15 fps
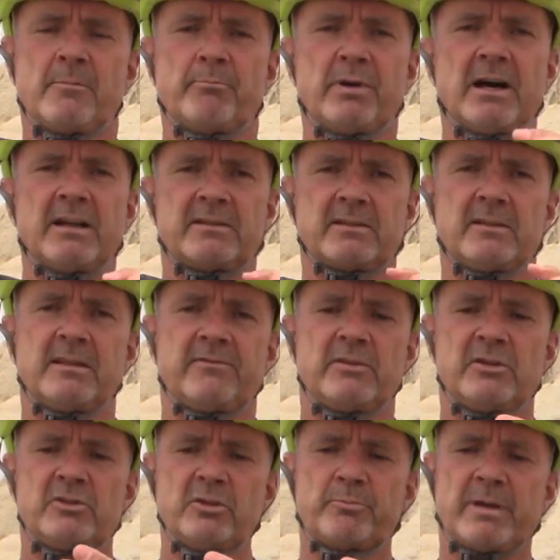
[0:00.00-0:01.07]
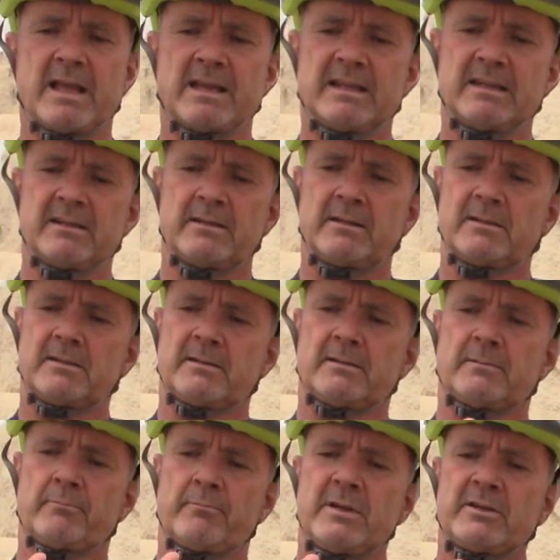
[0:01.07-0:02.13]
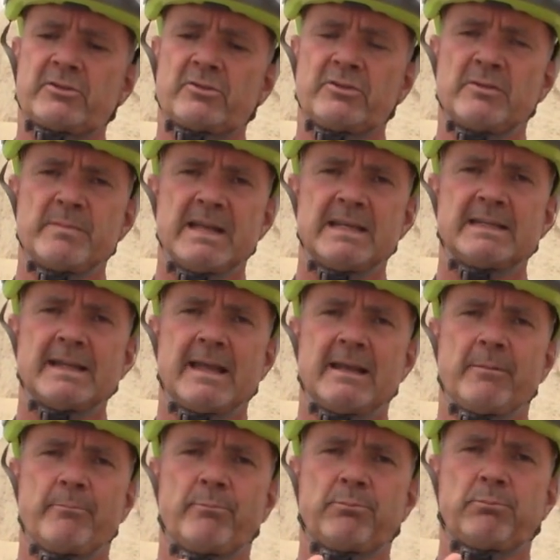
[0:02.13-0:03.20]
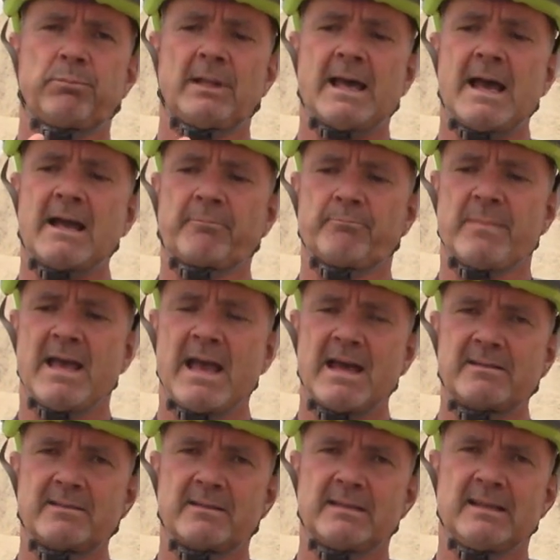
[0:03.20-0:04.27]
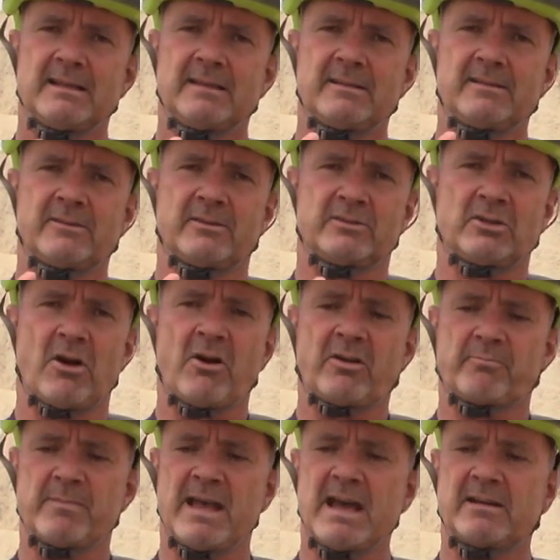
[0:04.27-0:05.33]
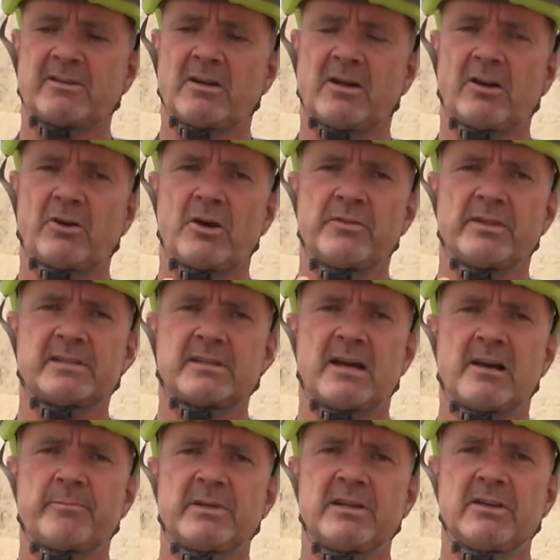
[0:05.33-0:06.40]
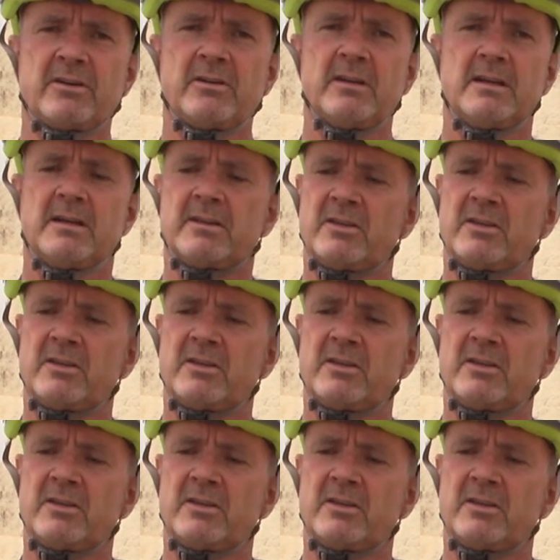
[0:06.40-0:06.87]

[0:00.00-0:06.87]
But if you do paint it, make sure you maintain a black matte or dark matte color on the top here.